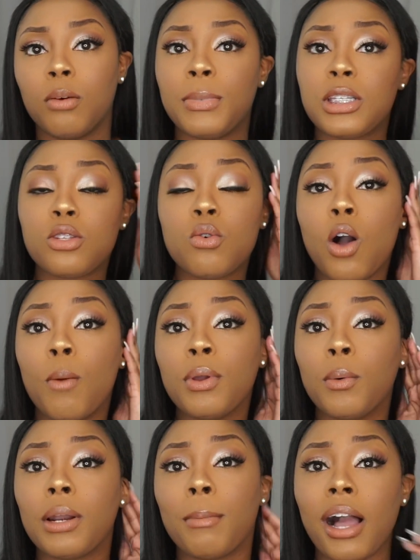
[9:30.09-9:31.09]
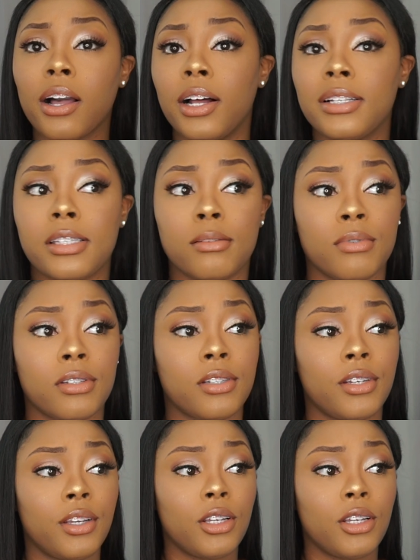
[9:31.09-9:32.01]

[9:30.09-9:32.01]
Miss Sue gonna be one of my customers.